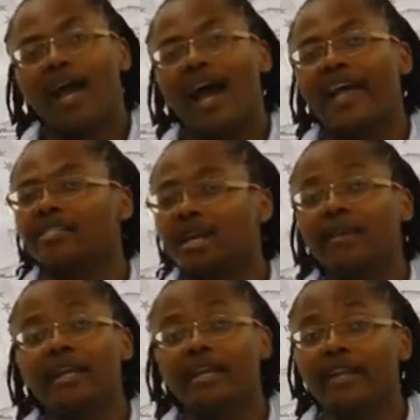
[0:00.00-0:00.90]
I
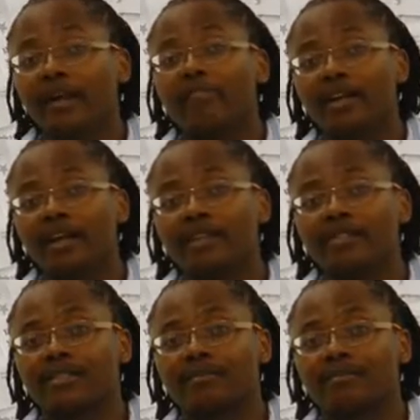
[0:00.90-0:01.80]
stopped eating dairy
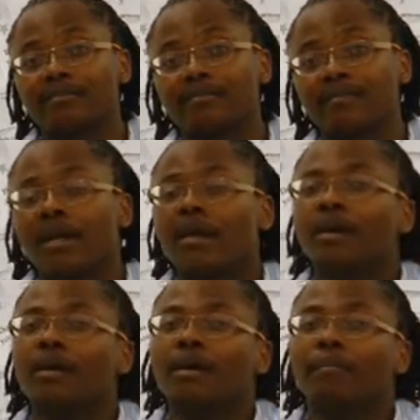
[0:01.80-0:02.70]
products,
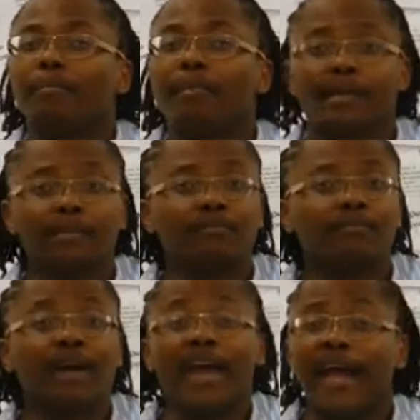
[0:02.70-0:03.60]
but
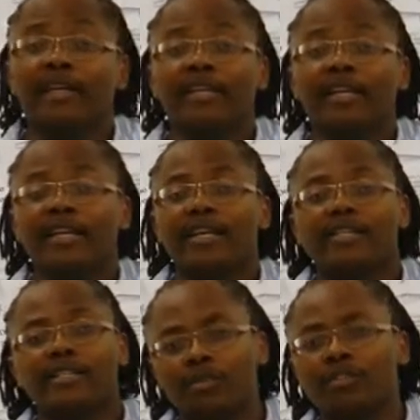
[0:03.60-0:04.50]
my acne
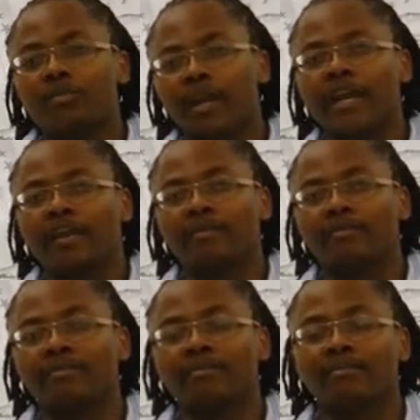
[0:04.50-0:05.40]
is still spreading.
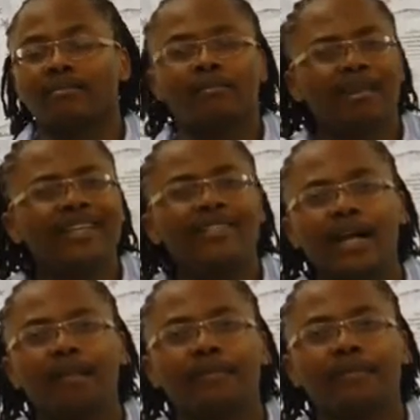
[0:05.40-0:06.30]
Please
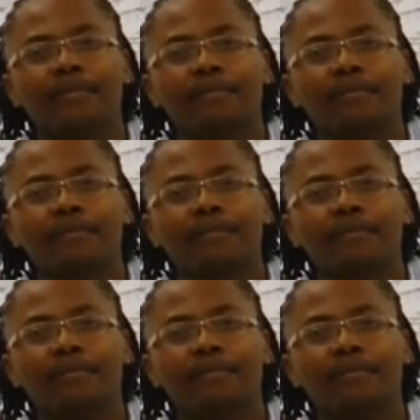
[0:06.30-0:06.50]
help.